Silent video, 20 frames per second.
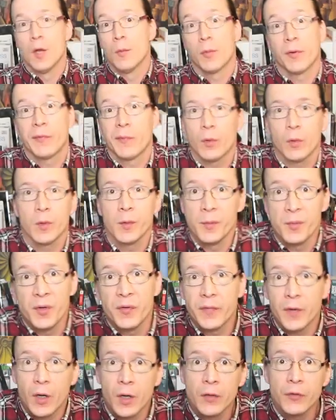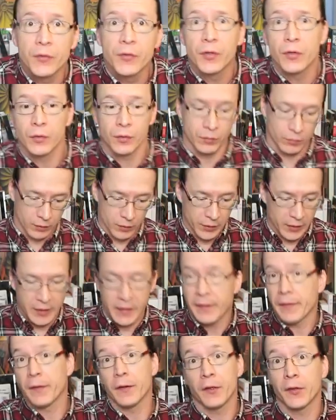Before we move on to
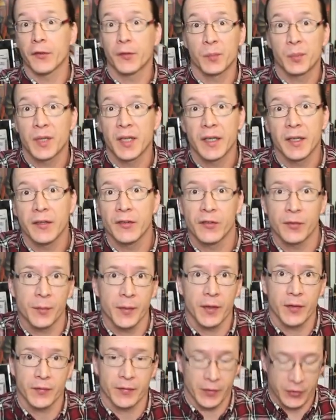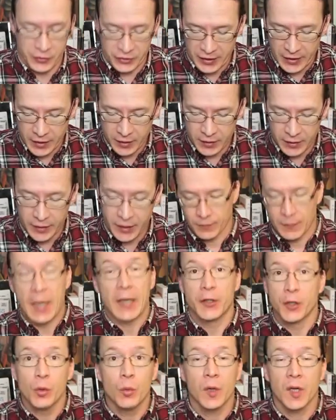looking at the display and some other functionality, I
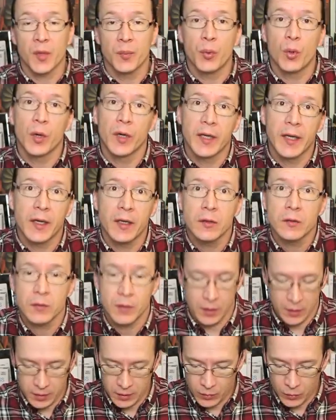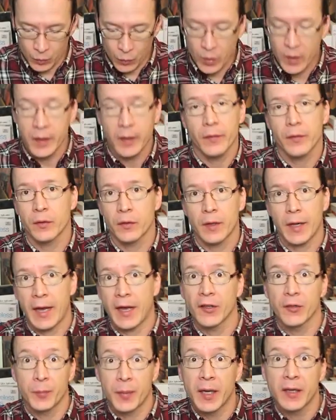do want to point out one other
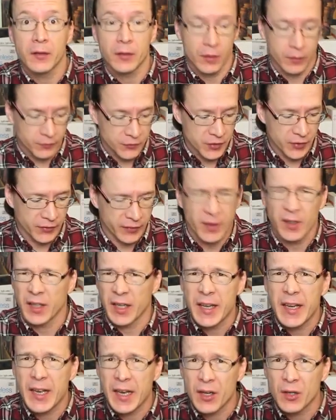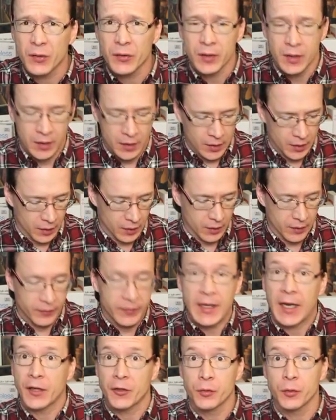aspect of just the layout of
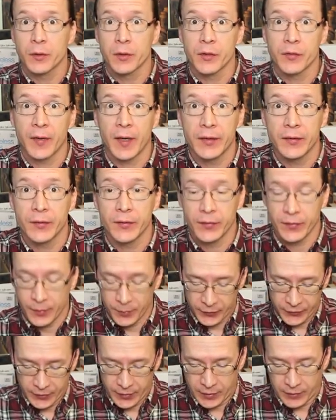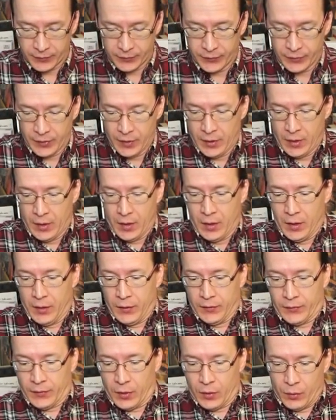the actual devices themselves.
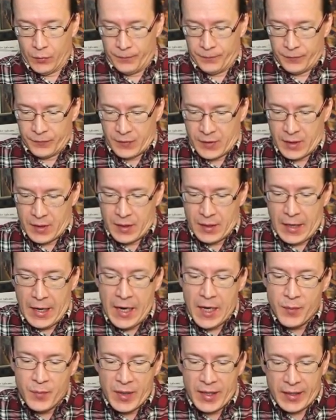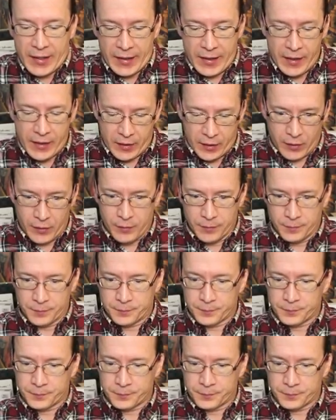So the iPad Air